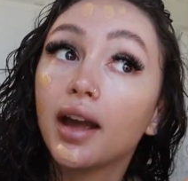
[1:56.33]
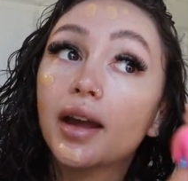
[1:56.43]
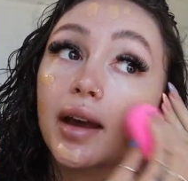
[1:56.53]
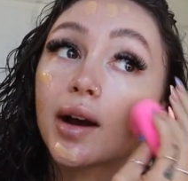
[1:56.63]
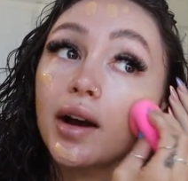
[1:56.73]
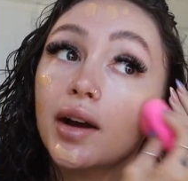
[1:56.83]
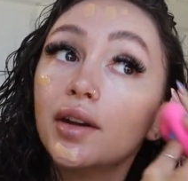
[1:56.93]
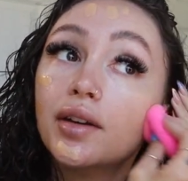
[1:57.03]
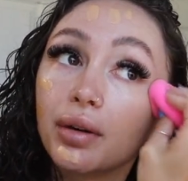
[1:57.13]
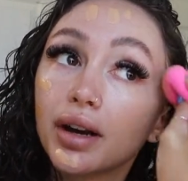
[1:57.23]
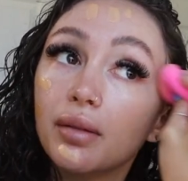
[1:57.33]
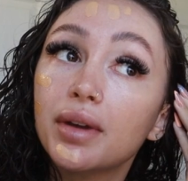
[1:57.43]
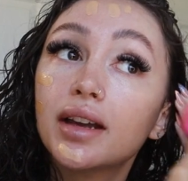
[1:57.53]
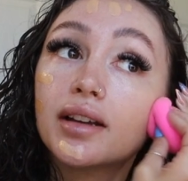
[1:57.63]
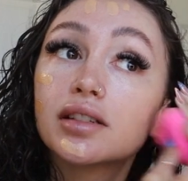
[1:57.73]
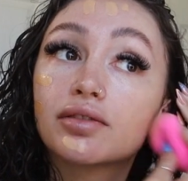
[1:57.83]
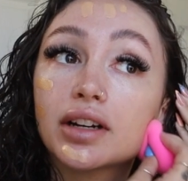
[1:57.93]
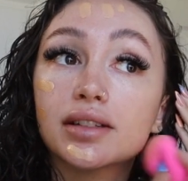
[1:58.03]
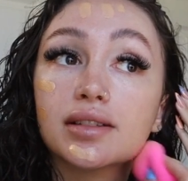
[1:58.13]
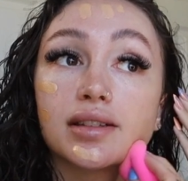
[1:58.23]
and we're gonna meet his
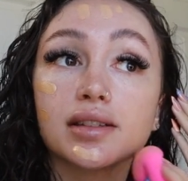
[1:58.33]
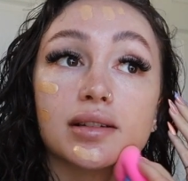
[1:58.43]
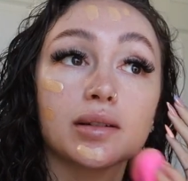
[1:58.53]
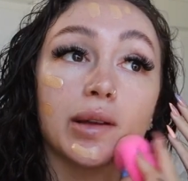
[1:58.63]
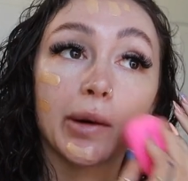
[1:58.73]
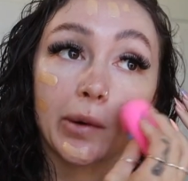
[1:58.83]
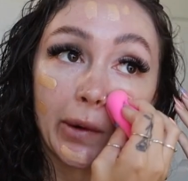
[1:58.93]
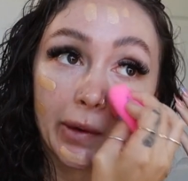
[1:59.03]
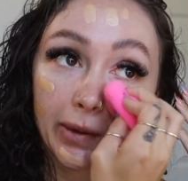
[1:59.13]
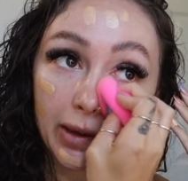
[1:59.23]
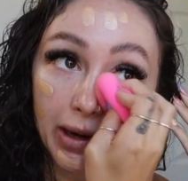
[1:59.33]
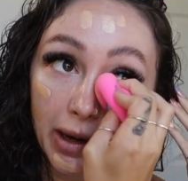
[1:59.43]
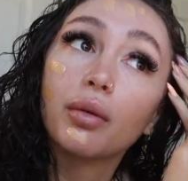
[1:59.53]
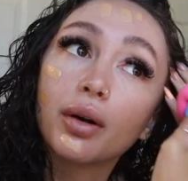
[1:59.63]
friends later on in the day.